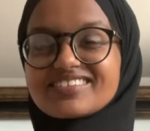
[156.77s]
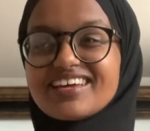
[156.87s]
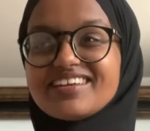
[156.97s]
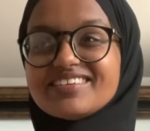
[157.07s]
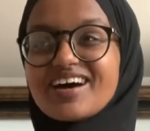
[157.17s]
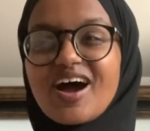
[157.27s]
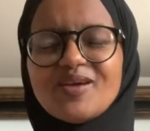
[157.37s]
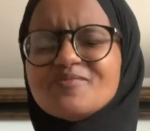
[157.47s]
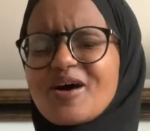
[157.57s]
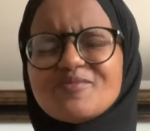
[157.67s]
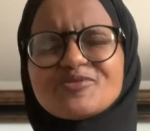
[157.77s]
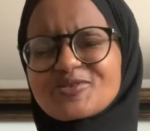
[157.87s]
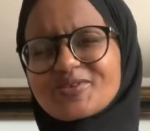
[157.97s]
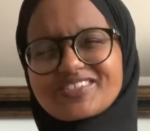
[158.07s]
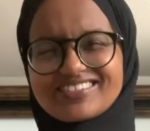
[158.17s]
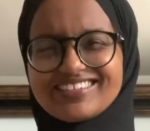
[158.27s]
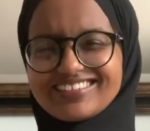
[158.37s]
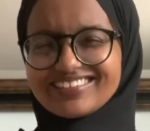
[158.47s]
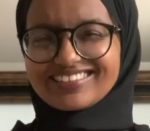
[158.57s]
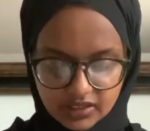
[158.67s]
and I'm so excited.